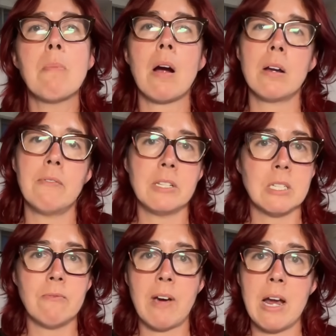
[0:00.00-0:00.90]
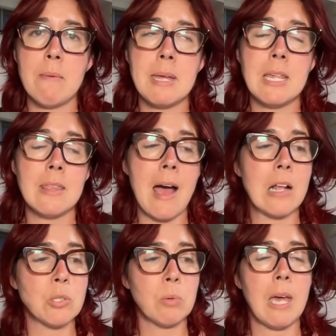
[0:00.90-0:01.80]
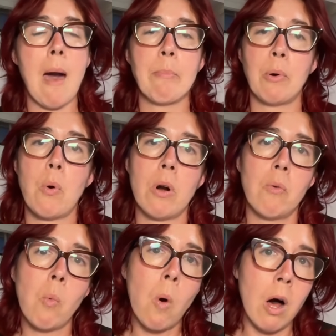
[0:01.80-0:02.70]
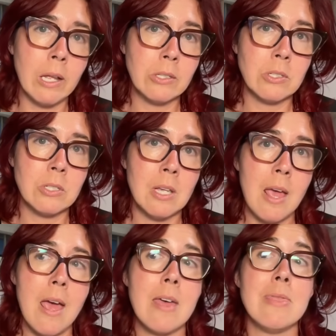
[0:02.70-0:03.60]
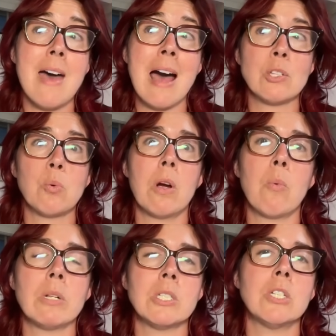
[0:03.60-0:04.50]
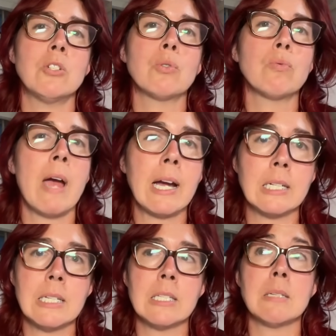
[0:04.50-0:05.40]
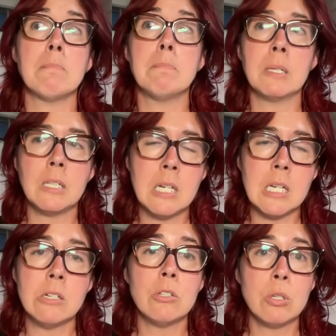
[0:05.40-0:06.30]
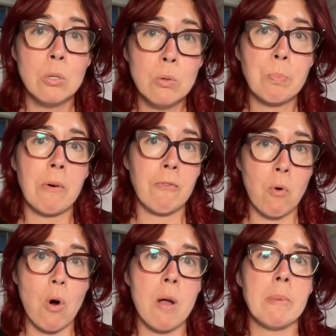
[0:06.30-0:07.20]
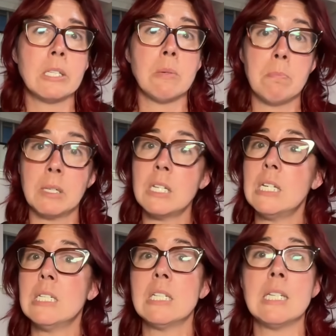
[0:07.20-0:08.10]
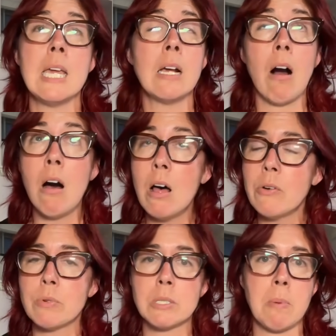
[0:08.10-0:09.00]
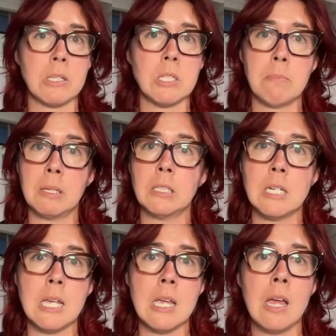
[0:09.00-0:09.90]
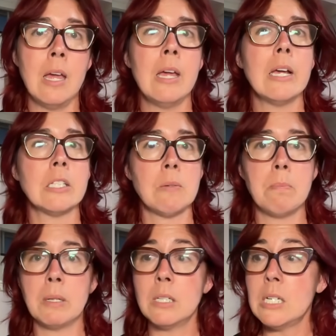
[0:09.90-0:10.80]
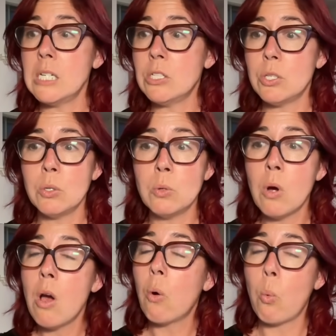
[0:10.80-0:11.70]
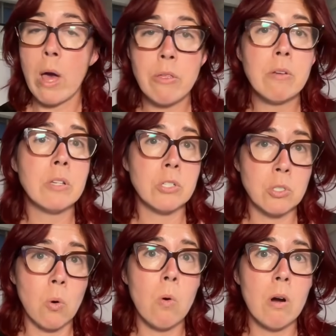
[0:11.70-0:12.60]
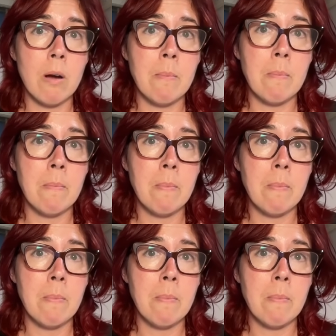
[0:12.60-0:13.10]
part of its environment. And that's what Capricorn wants. And that's where it wants to direct its ability to perform, its ability to take on responsibility, its ability to weather the storm,